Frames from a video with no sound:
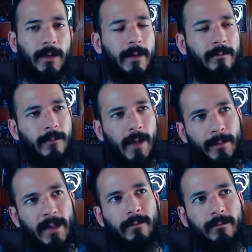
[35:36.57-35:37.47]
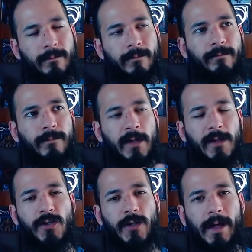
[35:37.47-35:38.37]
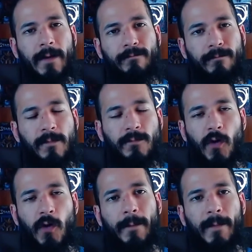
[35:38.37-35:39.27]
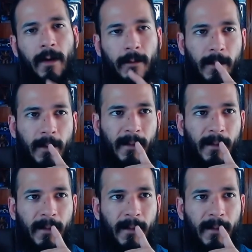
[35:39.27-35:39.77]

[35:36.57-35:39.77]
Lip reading: When I mean conditioning, I'm talking about